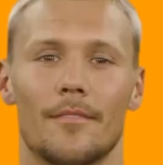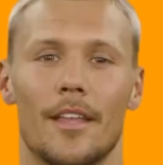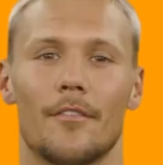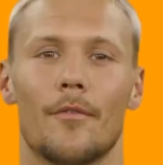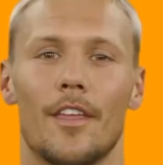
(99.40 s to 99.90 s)

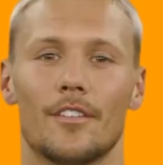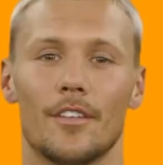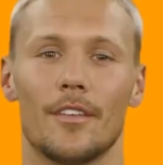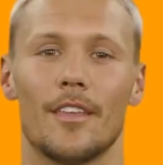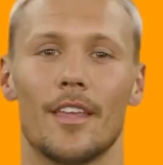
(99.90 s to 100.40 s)

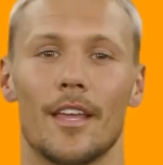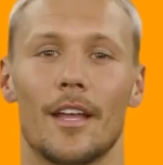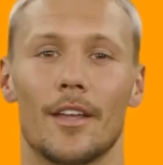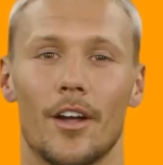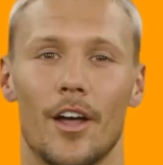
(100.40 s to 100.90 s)
Information,
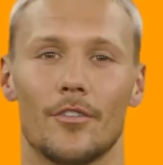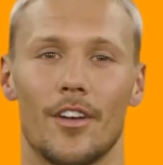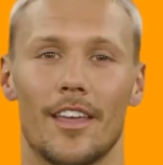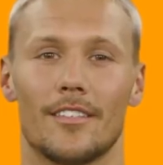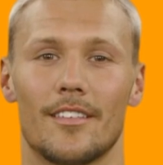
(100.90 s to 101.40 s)
in
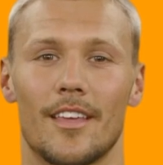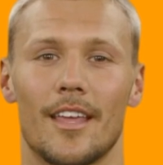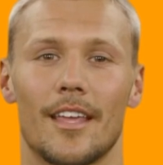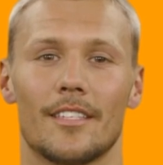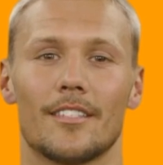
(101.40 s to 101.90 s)
contrast,
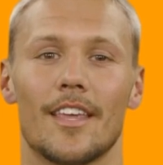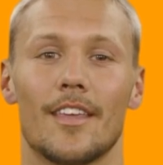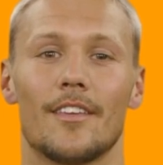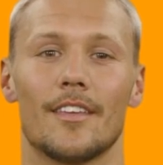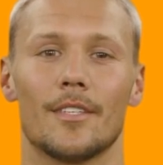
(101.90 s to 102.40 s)
is
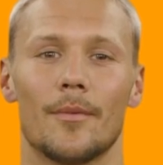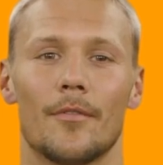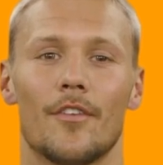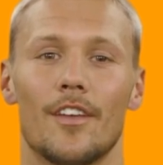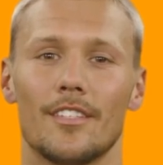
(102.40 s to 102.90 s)
data that has been
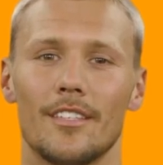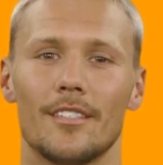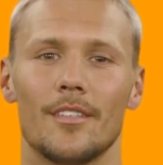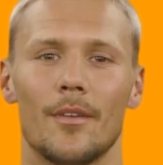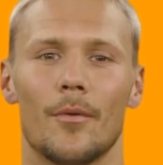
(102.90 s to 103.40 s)

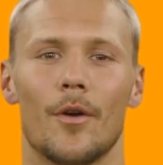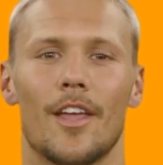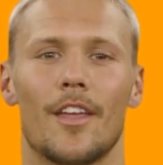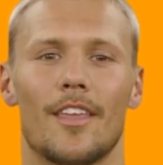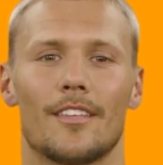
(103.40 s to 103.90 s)
processed,
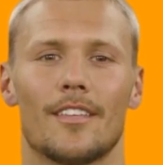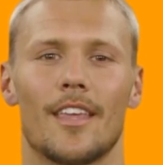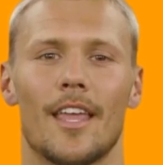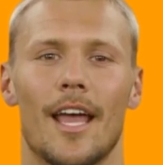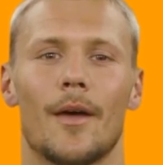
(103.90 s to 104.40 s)
organized,
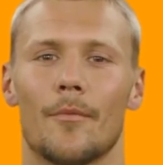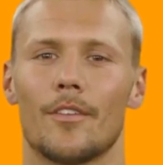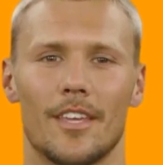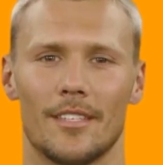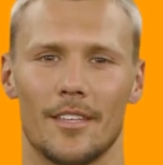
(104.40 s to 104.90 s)
and
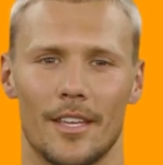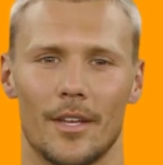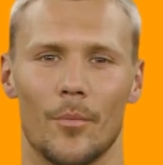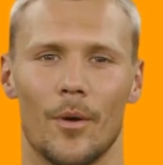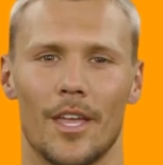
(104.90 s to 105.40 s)
presented in
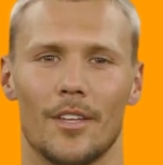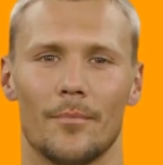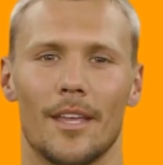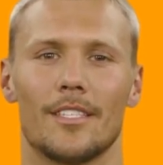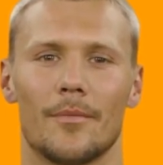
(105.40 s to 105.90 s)
a way that
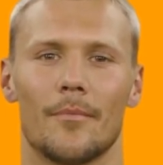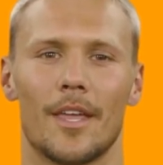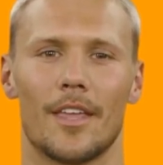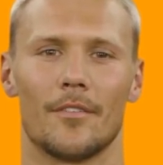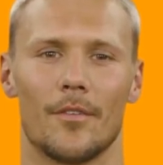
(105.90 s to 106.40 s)
makes it
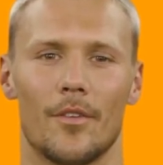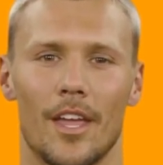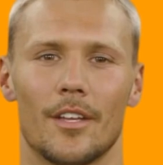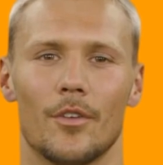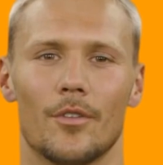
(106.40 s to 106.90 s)
meaningful
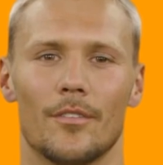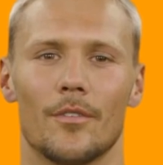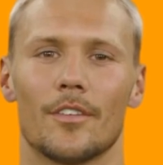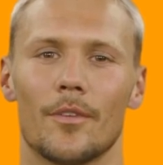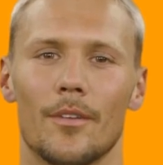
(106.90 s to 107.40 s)
and useful
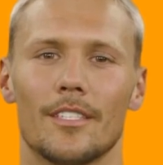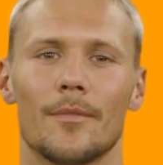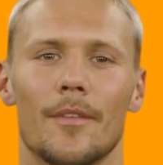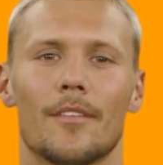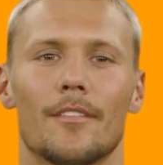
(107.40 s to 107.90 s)
to the
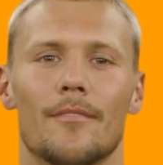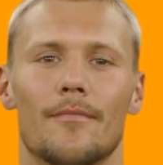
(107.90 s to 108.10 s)
recipient.